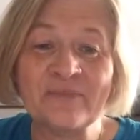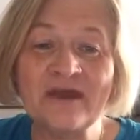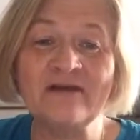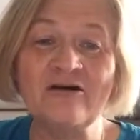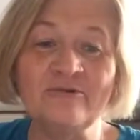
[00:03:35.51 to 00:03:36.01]

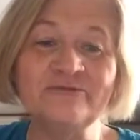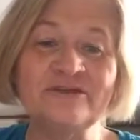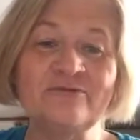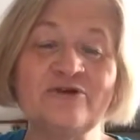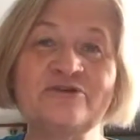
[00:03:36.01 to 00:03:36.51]
it calms the
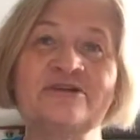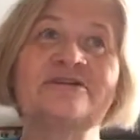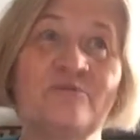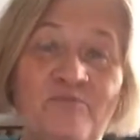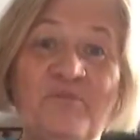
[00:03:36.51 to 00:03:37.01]

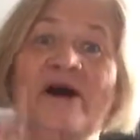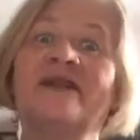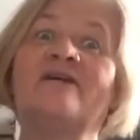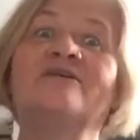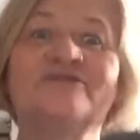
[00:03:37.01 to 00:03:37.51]
emotions, but
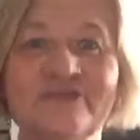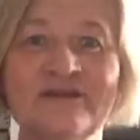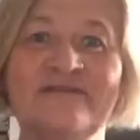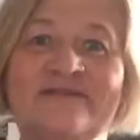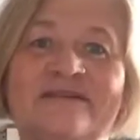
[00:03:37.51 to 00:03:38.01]
it also
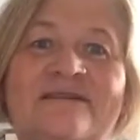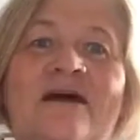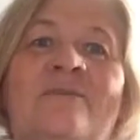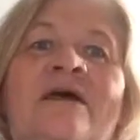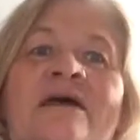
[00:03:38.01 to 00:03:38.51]
lifts us up.